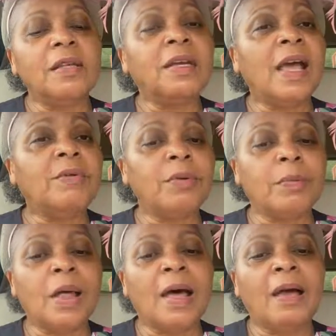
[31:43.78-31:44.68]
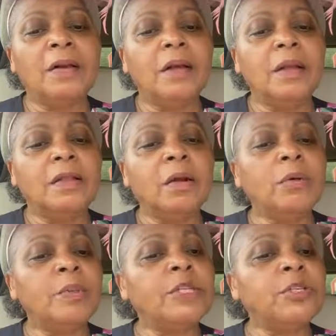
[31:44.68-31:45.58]
The dad replied, There
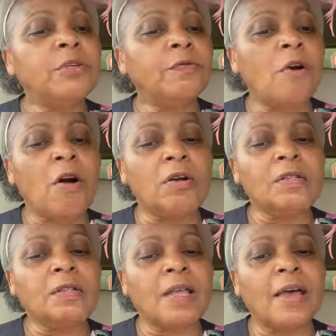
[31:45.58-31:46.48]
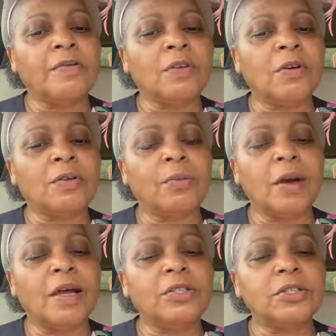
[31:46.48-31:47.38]
would be two frogs left on the
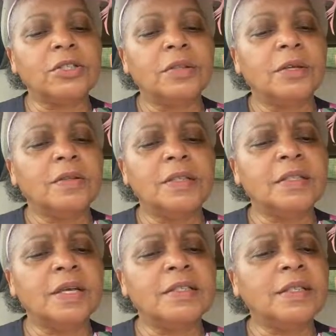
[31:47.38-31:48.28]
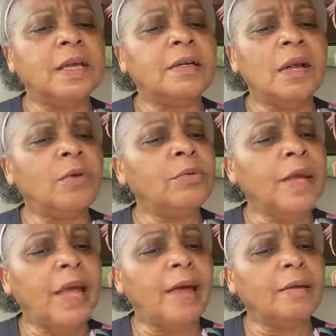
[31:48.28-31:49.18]
branch. The son said, No,
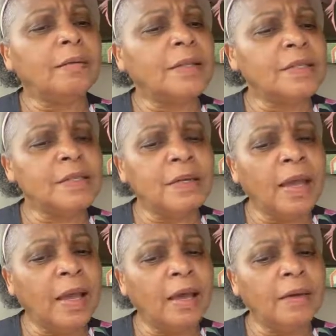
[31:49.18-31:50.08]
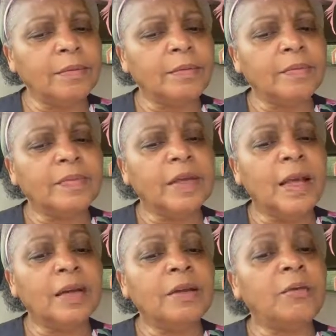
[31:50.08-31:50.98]
dad, listen again.
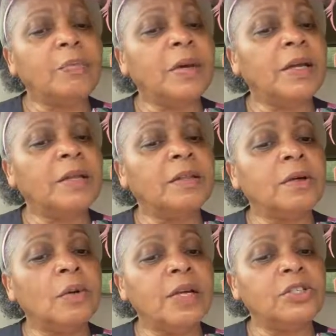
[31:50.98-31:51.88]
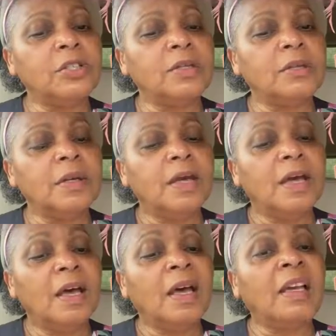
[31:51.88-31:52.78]
And he repeated the question.
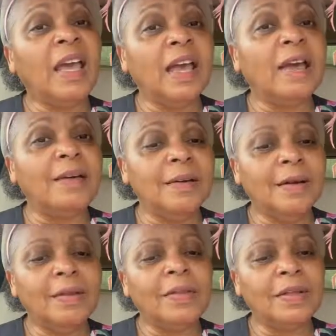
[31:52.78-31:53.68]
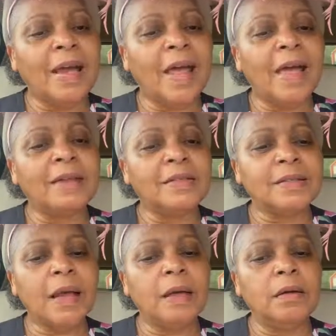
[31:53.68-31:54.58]
Again, the dad
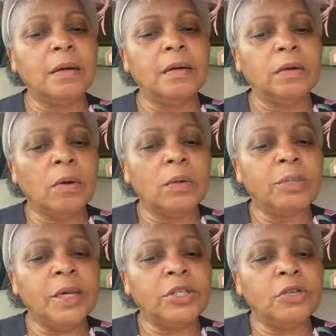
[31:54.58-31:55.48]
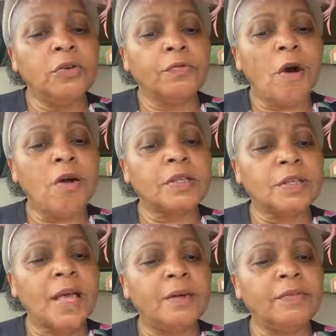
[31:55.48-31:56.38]
said, There would be two
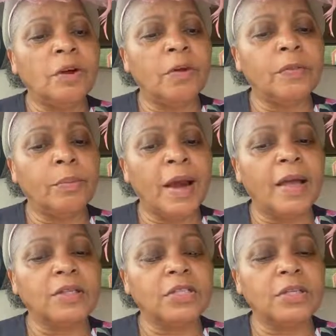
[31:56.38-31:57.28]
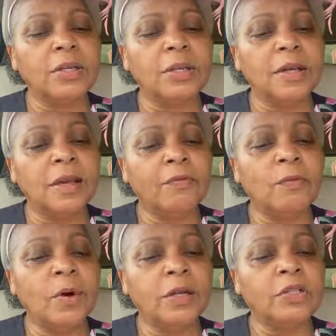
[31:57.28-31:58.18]
frogs left on the branch if
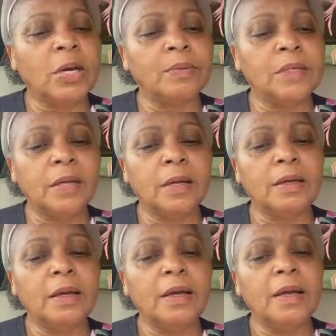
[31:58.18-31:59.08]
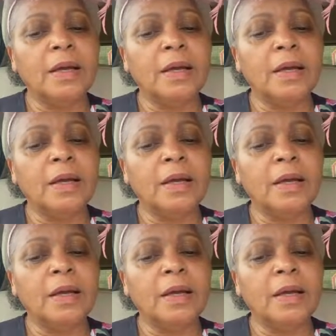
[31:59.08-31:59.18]
one jumped in.